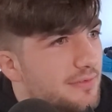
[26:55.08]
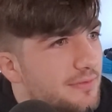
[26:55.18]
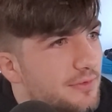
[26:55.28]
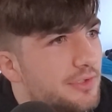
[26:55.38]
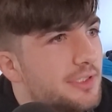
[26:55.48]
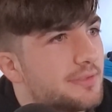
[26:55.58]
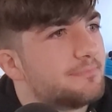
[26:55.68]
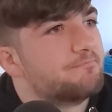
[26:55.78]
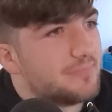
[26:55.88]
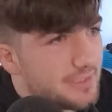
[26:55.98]
that date was
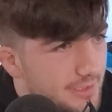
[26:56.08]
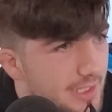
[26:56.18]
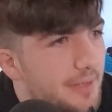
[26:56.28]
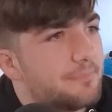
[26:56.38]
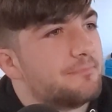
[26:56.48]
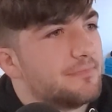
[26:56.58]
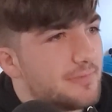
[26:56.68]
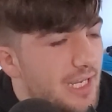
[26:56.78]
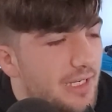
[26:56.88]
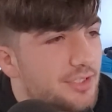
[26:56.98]
no good for you. Yeah.
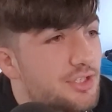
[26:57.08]
Okay.